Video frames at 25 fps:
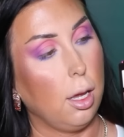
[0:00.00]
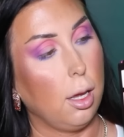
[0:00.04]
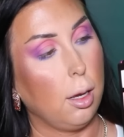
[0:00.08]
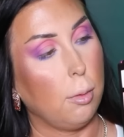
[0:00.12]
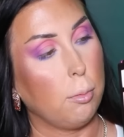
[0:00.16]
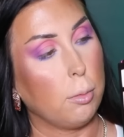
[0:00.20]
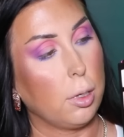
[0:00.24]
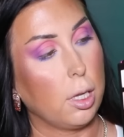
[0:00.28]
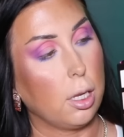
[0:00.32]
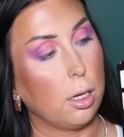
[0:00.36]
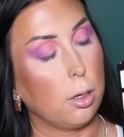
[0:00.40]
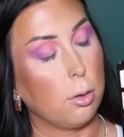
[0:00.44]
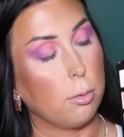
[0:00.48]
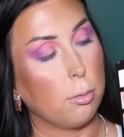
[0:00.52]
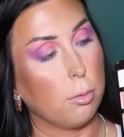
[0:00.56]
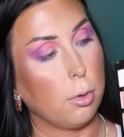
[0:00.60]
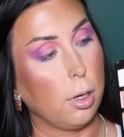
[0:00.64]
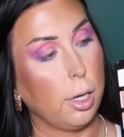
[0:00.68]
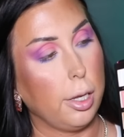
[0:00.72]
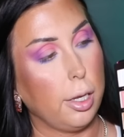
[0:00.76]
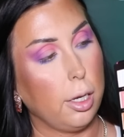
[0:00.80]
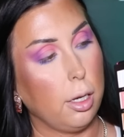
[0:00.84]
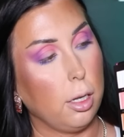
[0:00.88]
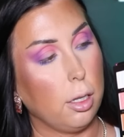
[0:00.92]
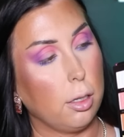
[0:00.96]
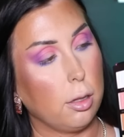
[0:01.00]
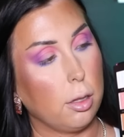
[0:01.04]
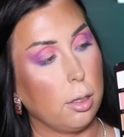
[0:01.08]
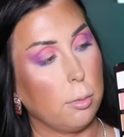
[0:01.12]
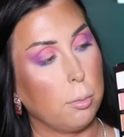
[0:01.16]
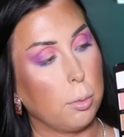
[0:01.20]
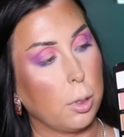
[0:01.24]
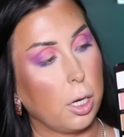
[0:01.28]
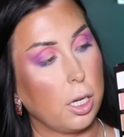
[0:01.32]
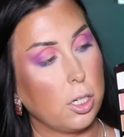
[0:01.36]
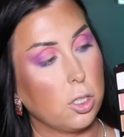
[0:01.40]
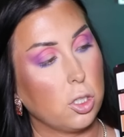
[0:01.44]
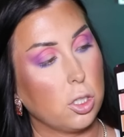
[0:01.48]
I'm gonna run the
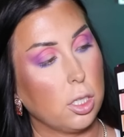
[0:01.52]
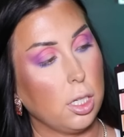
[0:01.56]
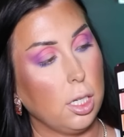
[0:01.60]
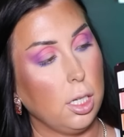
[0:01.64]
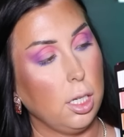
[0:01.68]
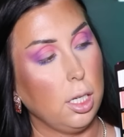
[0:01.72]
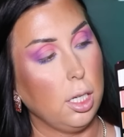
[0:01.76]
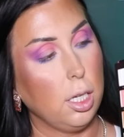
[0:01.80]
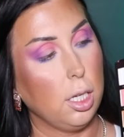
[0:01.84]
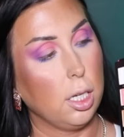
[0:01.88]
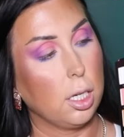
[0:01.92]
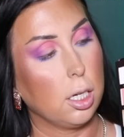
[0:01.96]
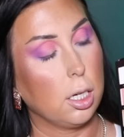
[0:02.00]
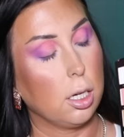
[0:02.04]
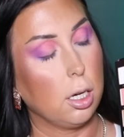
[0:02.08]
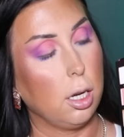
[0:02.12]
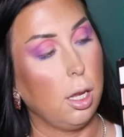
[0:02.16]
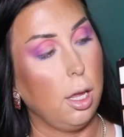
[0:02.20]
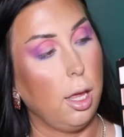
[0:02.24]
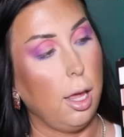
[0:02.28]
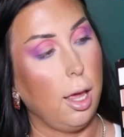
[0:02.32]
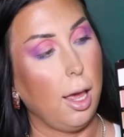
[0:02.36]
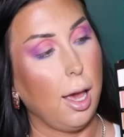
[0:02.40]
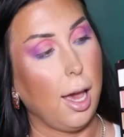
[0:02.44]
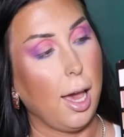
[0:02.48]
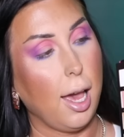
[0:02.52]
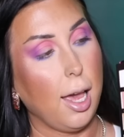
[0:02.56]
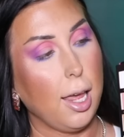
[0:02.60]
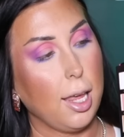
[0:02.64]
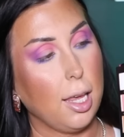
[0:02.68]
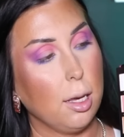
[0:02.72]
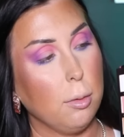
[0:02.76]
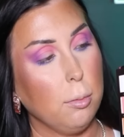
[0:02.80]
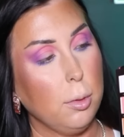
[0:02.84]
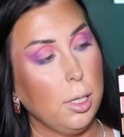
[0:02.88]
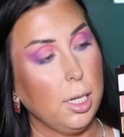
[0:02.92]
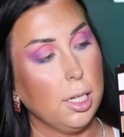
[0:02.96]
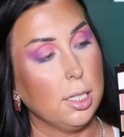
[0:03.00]
brush in here. I
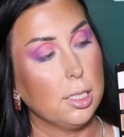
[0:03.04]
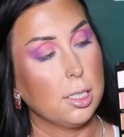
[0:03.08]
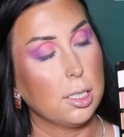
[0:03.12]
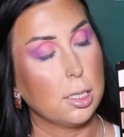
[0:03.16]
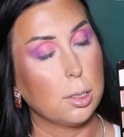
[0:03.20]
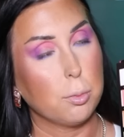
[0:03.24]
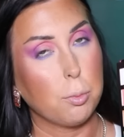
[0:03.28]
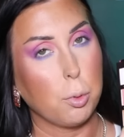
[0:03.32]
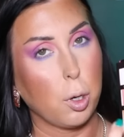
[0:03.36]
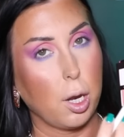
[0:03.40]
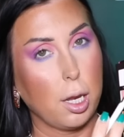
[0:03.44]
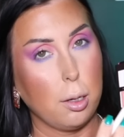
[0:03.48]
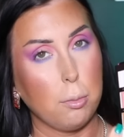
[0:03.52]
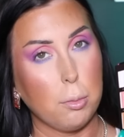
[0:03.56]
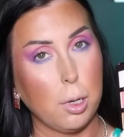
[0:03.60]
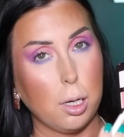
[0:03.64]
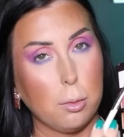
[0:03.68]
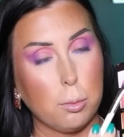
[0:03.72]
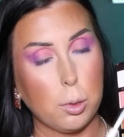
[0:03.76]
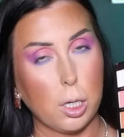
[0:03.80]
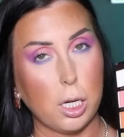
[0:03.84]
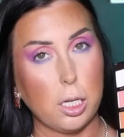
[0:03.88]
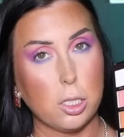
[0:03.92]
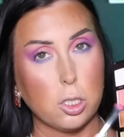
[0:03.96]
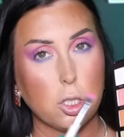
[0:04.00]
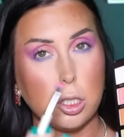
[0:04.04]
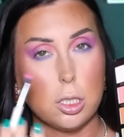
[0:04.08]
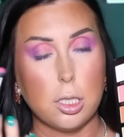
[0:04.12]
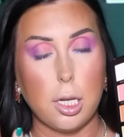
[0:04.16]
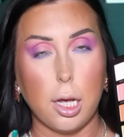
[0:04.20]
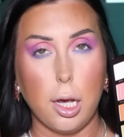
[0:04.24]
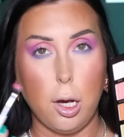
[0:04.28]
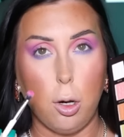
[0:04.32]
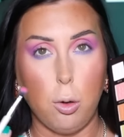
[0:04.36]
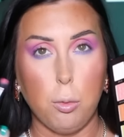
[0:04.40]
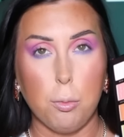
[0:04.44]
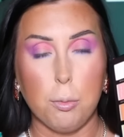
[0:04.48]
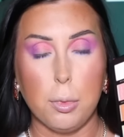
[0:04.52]
am gonna spray my brush to
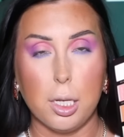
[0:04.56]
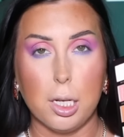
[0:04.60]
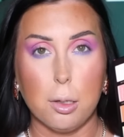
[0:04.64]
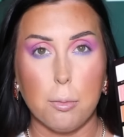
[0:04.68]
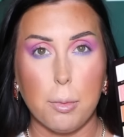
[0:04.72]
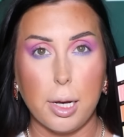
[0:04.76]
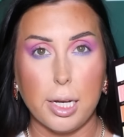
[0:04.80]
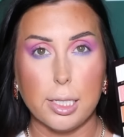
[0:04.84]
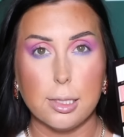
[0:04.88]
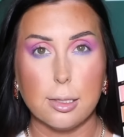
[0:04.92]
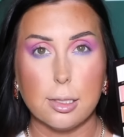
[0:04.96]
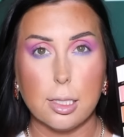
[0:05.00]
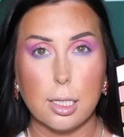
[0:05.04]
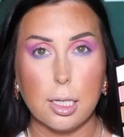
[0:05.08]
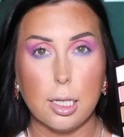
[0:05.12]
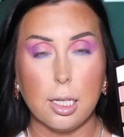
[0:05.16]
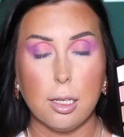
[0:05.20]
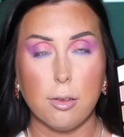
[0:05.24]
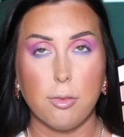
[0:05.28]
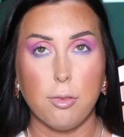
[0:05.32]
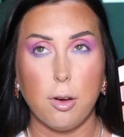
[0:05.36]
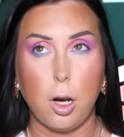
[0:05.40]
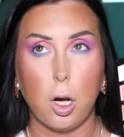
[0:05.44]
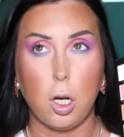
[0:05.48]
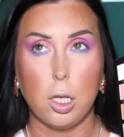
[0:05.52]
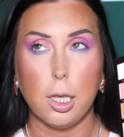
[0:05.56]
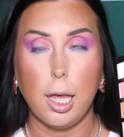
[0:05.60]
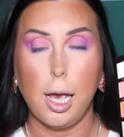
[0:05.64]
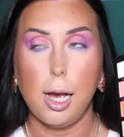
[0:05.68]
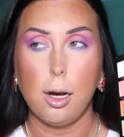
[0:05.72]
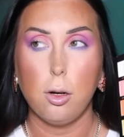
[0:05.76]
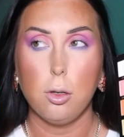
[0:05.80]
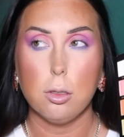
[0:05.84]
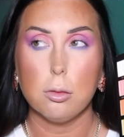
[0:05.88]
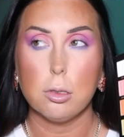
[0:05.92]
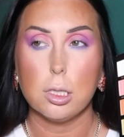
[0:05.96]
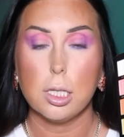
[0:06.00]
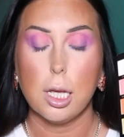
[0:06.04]
help minimize any
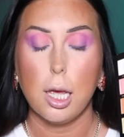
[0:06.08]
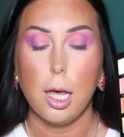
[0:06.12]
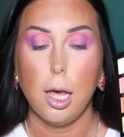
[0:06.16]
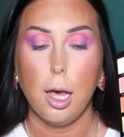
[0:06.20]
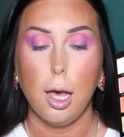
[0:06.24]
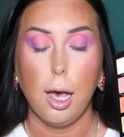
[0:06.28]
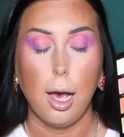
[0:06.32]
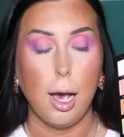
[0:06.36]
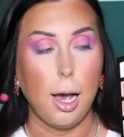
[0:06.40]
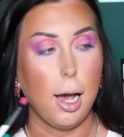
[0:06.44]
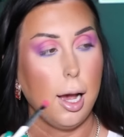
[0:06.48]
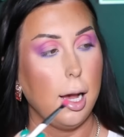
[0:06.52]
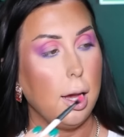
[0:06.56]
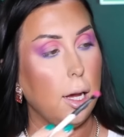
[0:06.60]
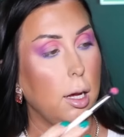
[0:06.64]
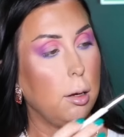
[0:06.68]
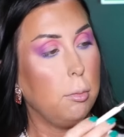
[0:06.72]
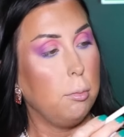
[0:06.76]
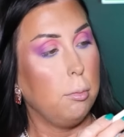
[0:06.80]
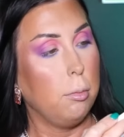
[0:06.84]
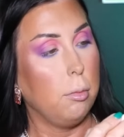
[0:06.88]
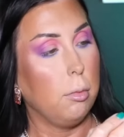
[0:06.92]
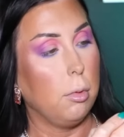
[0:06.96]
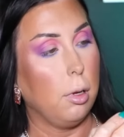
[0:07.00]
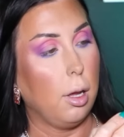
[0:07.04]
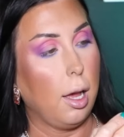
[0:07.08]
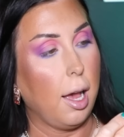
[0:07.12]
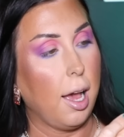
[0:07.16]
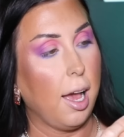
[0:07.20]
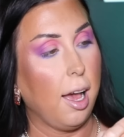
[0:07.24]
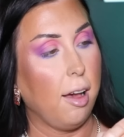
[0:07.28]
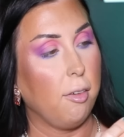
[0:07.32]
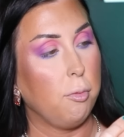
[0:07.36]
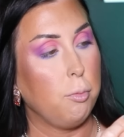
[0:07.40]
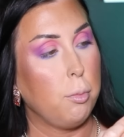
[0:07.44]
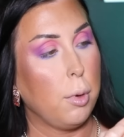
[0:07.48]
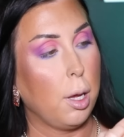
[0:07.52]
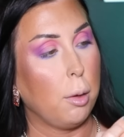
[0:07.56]
fallout. I
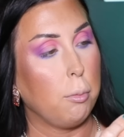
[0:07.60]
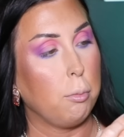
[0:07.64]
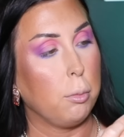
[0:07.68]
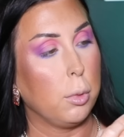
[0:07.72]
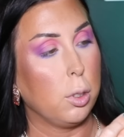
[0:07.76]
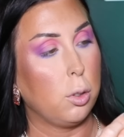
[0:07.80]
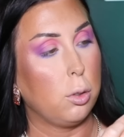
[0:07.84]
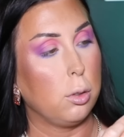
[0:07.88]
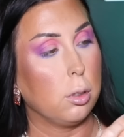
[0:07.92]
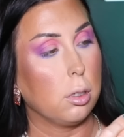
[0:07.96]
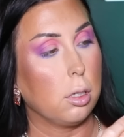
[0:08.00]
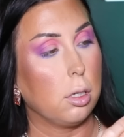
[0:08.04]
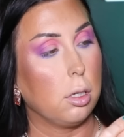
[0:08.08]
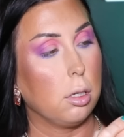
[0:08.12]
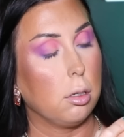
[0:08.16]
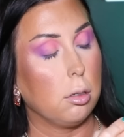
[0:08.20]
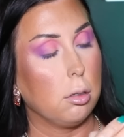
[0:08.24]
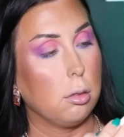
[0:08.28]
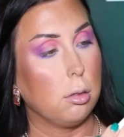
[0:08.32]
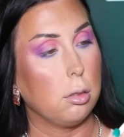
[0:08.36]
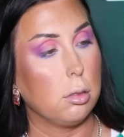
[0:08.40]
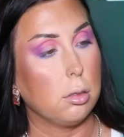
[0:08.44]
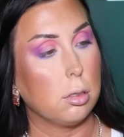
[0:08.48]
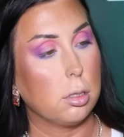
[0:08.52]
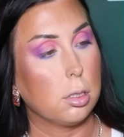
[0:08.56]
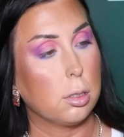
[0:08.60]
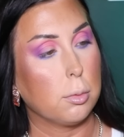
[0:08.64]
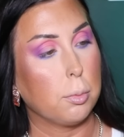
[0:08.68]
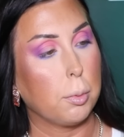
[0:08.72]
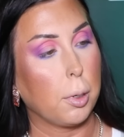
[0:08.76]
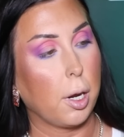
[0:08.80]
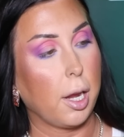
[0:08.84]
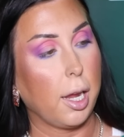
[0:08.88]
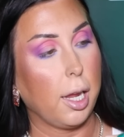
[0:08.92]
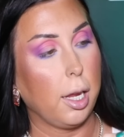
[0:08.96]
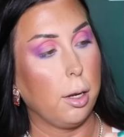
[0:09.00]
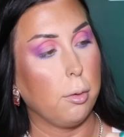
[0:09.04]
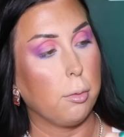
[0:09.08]
have my milk
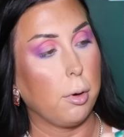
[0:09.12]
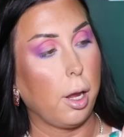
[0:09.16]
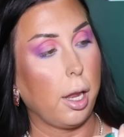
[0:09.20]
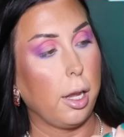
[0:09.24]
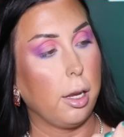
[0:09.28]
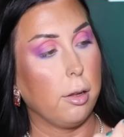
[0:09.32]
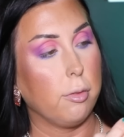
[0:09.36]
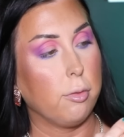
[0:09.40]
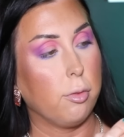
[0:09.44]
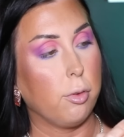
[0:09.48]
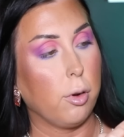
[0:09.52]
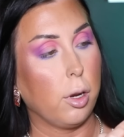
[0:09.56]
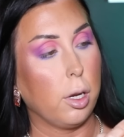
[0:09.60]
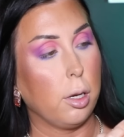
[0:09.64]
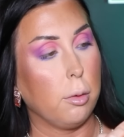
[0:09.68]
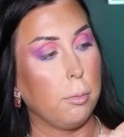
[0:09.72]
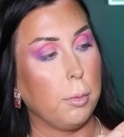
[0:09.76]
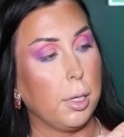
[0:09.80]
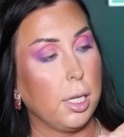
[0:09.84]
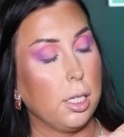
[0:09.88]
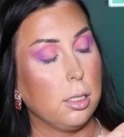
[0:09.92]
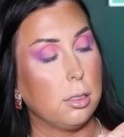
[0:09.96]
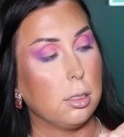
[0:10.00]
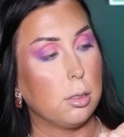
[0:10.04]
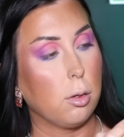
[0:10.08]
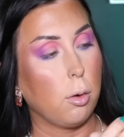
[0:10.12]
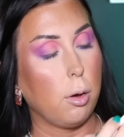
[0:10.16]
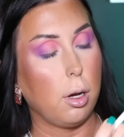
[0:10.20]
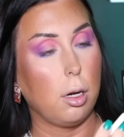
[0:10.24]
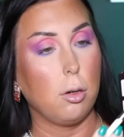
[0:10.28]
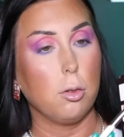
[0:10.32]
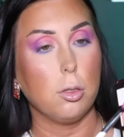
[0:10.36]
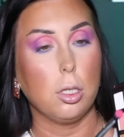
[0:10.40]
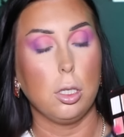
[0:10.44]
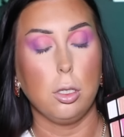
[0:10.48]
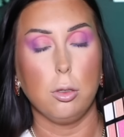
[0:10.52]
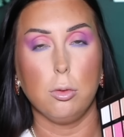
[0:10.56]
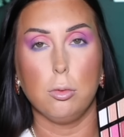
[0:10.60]
spray right in front of me, so
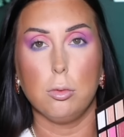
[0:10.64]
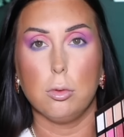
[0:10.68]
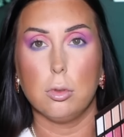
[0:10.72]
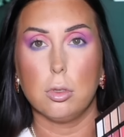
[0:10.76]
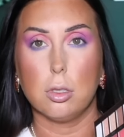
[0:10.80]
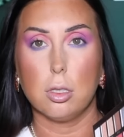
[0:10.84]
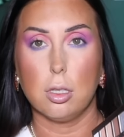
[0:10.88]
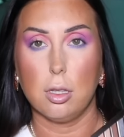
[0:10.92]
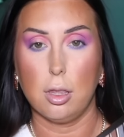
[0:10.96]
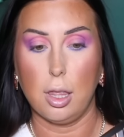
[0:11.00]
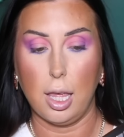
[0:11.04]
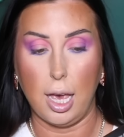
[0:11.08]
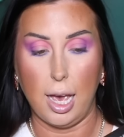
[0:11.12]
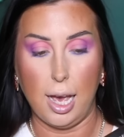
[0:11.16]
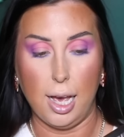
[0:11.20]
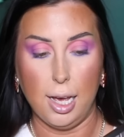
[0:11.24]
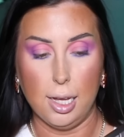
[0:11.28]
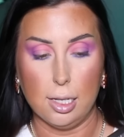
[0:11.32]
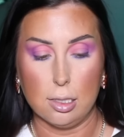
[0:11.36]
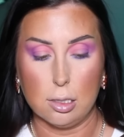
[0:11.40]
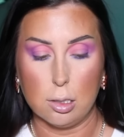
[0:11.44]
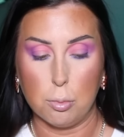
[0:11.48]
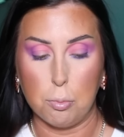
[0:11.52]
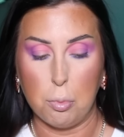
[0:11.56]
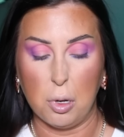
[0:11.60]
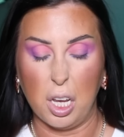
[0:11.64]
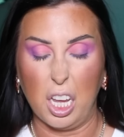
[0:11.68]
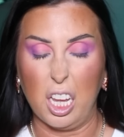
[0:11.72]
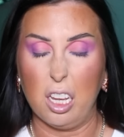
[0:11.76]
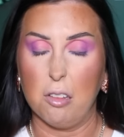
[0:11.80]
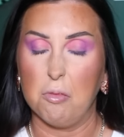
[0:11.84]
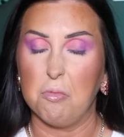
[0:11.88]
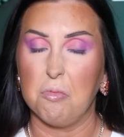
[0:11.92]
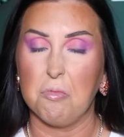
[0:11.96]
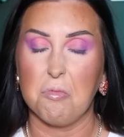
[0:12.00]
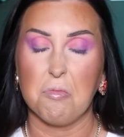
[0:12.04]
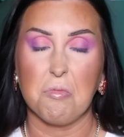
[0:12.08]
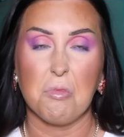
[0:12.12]
I'll use that,
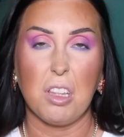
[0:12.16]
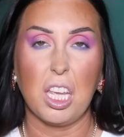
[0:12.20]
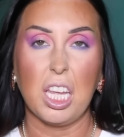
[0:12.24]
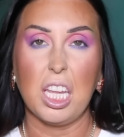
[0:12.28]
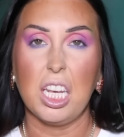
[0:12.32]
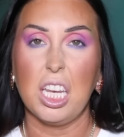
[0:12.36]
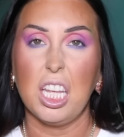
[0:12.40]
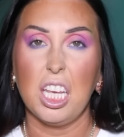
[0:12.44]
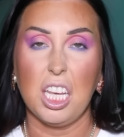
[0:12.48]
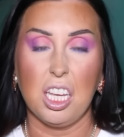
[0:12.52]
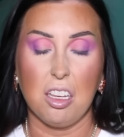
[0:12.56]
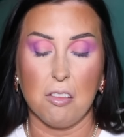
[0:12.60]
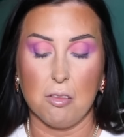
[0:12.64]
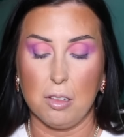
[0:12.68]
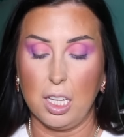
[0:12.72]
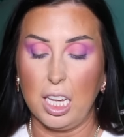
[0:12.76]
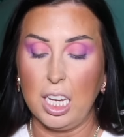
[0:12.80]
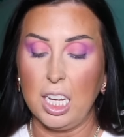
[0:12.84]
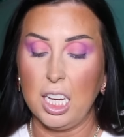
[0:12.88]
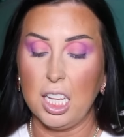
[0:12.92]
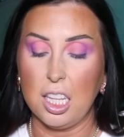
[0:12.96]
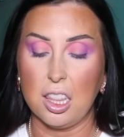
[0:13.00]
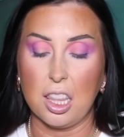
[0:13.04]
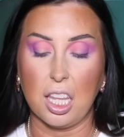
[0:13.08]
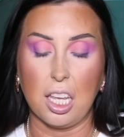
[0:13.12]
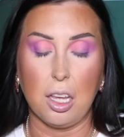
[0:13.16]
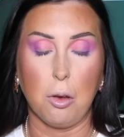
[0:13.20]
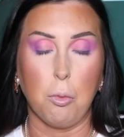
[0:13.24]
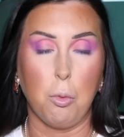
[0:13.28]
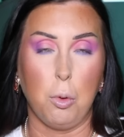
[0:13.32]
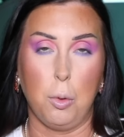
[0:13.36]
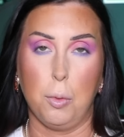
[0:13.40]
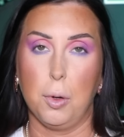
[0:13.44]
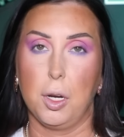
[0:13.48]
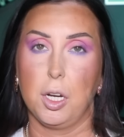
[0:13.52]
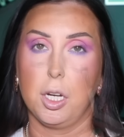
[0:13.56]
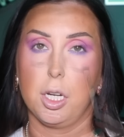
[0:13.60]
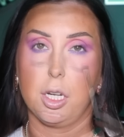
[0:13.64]
but anything
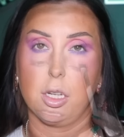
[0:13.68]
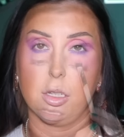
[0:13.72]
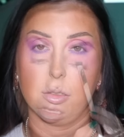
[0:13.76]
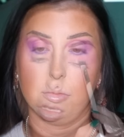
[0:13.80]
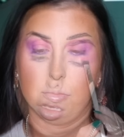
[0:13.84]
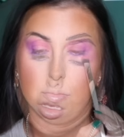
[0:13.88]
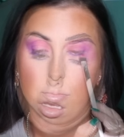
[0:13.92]
will work.